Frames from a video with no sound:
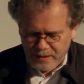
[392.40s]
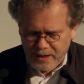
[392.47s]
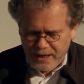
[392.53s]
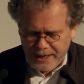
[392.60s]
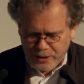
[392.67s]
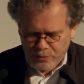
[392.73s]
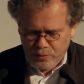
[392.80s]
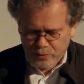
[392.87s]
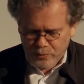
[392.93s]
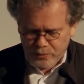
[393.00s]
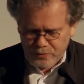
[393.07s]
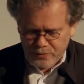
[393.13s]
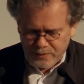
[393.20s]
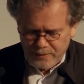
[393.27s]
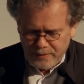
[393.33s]
I
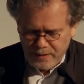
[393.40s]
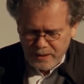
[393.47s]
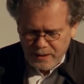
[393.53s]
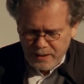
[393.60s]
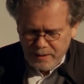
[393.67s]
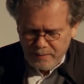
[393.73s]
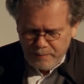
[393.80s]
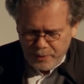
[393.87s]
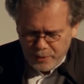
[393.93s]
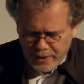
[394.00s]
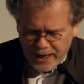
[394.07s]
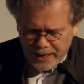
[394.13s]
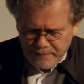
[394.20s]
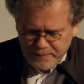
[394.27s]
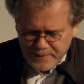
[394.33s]
quote,
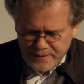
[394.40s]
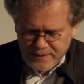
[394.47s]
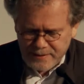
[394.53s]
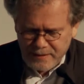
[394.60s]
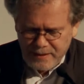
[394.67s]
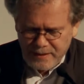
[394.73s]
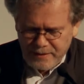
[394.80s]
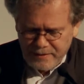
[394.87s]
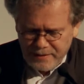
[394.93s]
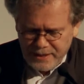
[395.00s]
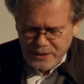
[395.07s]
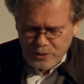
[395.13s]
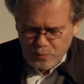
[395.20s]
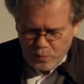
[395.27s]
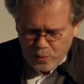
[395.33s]
"Perhaps
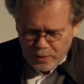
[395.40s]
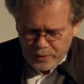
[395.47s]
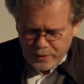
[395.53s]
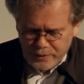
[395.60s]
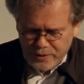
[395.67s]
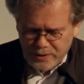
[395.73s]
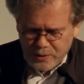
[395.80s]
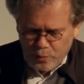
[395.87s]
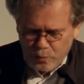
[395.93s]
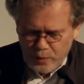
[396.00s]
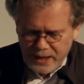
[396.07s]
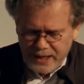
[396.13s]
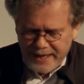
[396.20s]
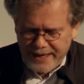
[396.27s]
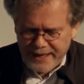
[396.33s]
these words
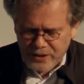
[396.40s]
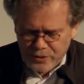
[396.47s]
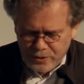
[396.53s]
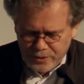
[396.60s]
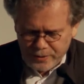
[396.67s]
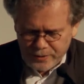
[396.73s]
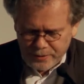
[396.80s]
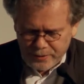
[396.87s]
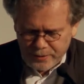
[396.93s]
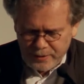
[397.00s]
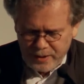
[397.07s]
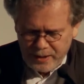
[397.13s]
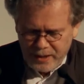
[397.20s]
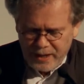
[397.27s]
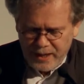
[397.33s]
will endure
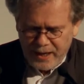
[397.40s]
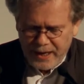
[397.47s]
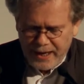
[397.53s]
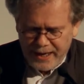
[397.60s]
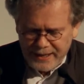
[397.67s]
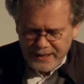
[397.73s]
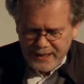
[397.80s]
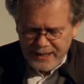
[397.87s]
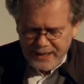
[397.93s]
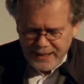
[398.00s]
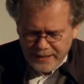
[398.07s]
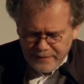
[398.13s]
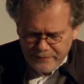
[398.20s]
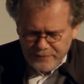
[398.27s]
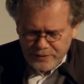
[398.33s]
and
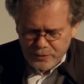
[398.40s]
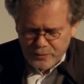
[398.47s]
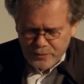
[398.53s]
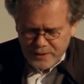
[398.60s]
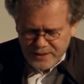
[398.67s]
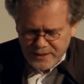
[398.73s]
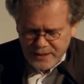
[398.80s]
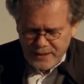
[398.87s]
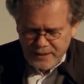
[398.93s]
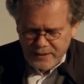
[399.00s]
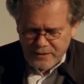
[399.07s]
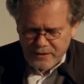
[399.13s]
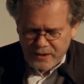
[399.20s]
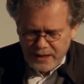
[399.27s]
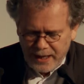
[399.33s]
live to see
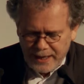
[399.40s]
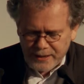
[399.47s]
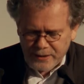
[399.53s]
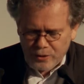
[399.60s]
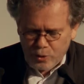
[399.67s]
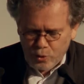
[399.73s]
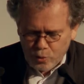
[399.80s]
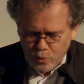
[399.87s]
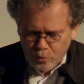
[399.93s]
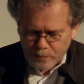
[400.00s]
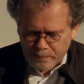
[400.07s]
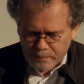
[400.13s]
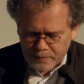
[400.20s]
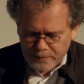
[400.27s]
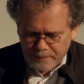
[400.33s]
the light
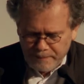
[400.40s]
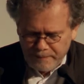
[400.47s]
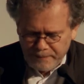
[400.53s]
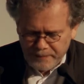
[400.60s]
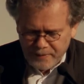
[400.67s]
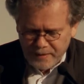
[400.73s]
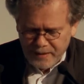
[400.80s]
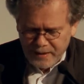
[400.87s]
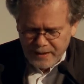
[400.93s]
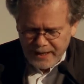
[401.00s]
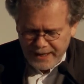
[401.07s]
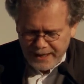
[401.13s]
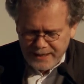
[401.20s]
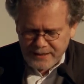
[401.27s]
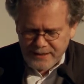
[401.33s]
loom,
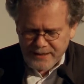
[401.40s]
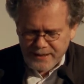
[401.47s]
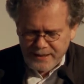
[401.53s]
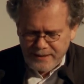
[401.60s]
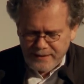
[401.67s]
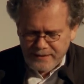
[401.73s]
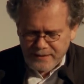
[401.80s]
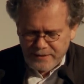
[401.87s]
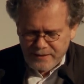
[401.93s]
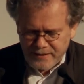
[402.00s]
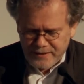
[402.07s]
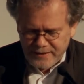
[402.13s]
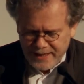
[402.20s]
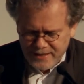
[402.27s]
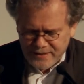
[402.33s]
and in the
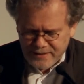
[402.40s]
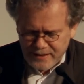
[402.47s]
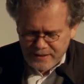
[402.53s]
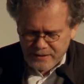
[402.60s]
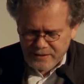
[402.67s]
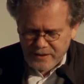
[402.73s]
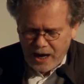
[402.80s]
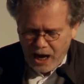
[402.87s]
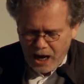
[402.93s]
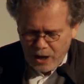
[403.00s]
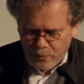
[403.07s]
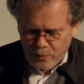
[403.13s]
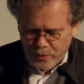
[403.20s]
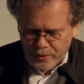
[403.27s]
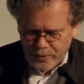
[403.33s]
destined
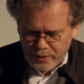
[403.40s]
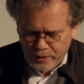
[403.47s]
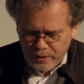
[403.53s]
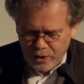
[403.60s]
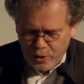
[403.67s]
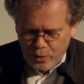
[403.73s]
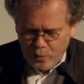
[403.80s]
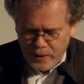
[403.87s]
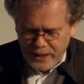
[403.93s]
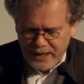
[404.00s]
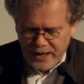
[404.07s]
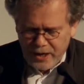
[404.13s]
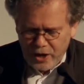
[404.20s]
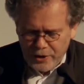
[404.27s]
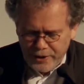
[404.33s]
hour will
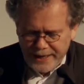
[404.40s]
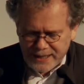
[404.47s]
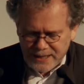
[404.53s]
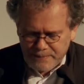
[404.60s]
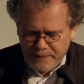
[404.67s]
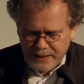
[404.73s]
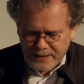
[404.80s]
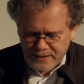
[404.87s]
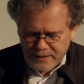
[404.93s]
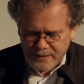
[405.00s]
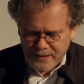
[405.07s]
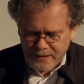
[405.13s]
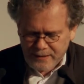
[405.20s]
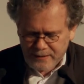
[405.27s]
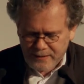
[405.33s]

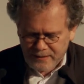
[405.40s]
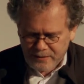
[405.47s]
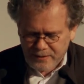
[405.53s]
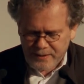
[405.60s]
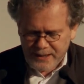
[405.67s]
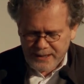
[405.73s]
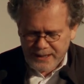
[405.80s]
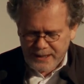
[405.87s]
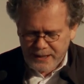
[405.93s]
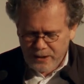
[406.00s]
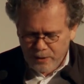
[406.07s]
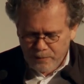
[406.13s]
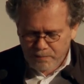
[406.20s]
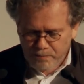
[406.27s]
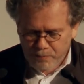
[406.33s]
unexpectedly
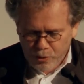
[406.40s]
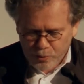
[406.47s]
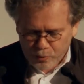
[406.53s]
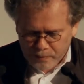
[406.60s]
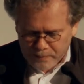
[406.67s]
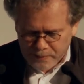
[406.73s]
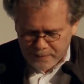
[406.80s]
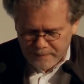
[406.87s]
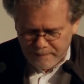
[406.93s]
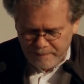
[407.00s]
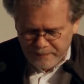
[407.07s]
bloom.